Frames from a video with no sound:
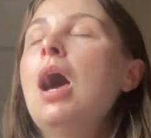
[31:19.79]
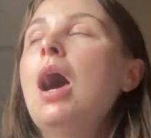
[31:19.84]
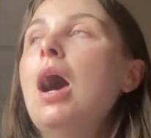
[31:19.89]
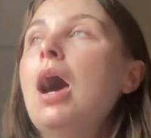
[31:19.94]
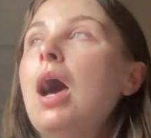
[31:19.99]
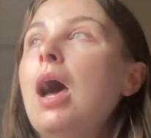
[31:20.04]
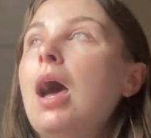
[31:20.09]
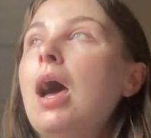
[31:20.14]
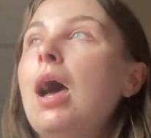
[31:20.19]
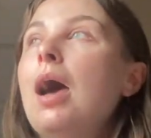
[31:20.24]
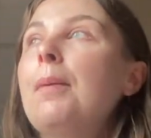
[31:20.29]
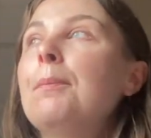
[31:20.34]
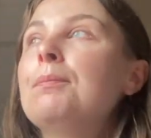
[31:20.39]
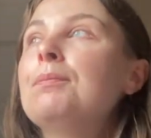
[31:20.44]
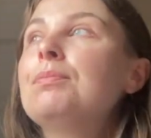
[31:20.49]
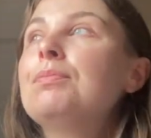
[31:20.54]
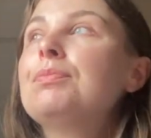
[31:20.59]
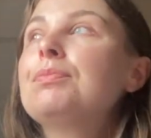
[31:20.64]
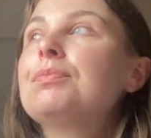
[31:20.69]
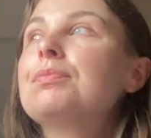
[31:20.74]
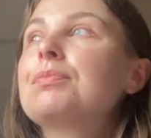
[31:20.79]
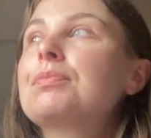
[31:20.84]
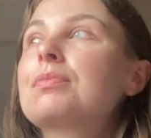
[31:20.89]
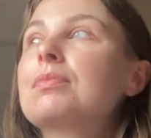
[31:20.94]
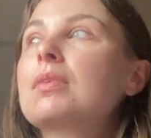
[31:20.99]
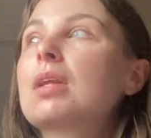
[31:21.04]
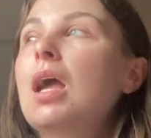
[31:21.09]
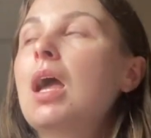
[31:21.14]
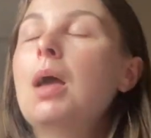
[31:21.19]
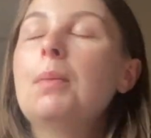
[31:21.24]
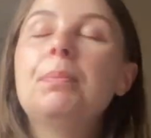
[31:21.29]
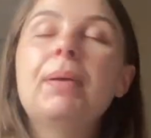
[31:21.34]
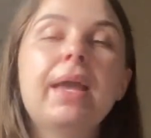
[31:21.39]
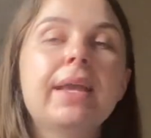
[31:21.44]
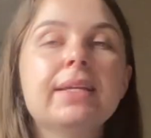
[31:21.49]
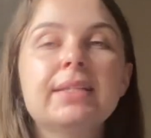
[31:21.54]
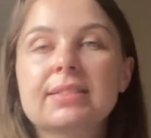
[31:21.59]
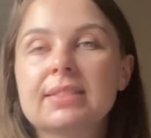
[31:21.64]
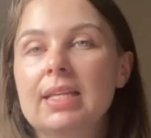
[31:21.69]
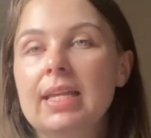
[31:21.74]
A
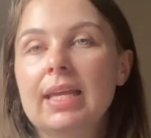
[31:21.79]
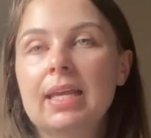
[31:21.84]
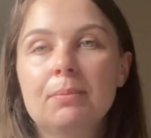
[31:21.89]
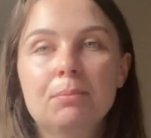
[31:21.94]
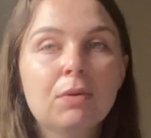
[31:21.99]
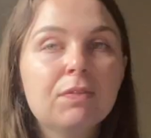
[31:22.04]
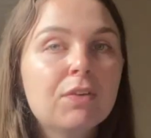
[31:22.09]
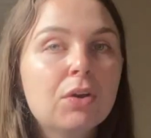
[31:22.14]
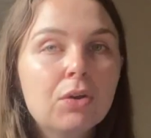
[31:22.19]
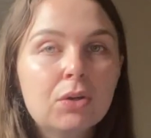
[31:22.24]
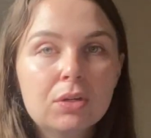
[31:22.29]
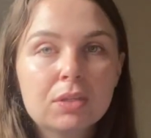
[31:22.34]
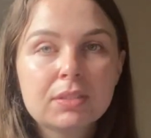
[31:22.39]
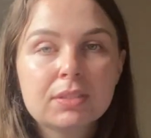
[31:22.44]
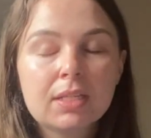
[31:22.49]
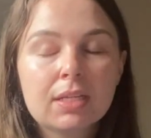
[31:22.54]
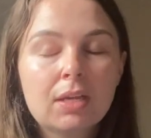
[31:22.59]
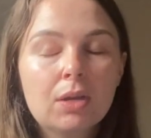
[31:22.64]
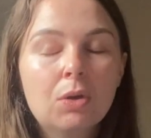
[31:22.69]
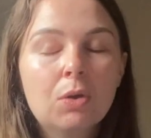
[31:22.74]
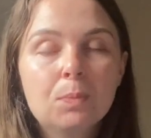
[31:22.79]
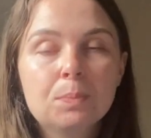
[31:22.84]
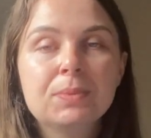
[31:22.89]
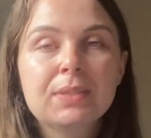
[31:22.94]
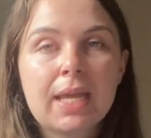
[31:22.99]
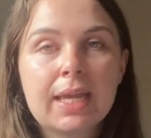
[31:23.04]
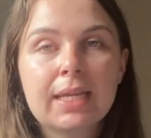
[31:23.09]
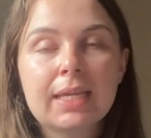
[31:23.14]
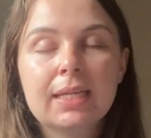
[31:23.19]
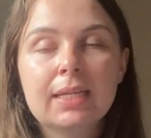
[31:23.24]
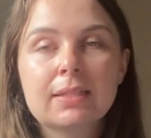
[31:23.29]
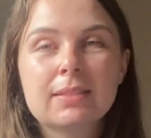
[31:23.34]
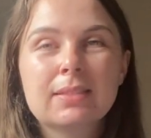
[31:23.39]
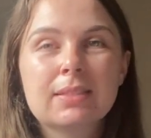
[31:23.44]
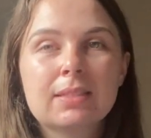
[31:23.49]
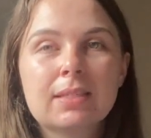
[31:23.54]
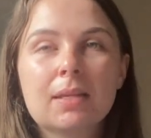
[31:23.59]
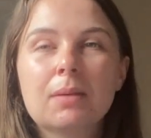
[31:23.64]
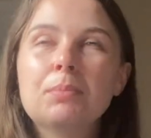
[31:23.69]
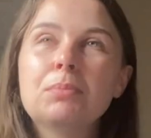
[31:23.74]
Paisley and motherhood
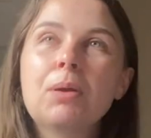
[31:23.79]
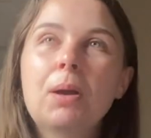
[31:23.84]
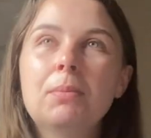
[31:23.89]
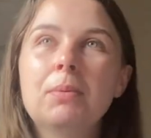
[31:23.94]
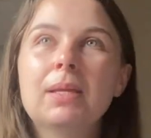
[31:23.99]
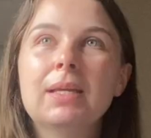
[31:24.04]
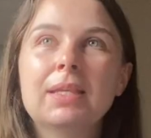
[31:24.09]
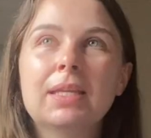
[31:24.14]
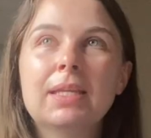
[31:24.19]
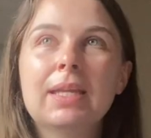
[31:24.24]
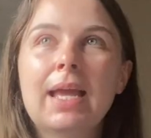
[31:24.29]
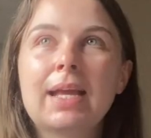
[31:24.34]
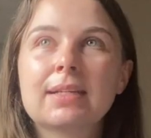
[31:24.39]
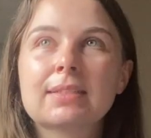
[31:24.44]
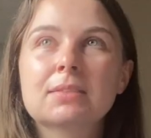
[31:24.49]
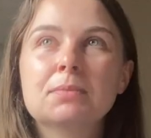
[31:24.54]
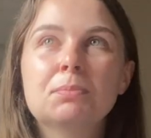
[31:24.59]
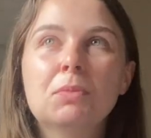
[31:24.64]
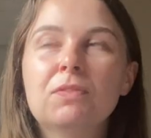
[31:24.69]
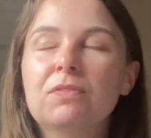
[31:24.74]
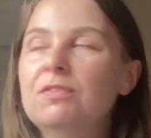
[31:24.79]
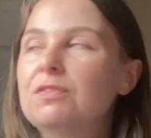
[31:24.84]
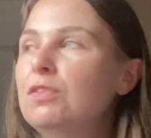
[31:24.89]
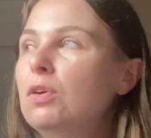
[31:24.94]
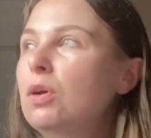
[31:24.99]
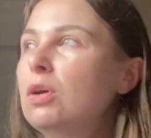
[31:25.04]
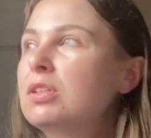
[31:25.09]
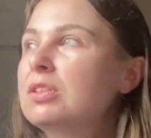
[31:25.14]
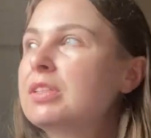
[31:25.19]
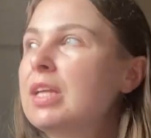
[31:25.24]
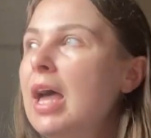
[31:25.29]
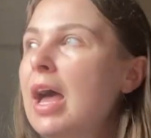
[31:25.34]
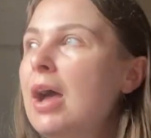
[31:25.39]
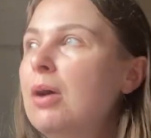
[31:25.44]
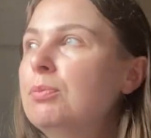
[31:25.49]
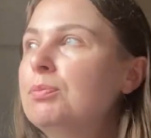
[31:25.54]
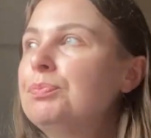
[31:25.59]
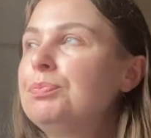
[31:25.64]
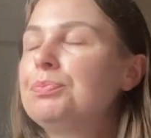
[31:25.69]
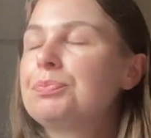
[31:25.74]
update probably in the next month or
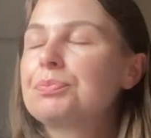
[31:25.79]
so.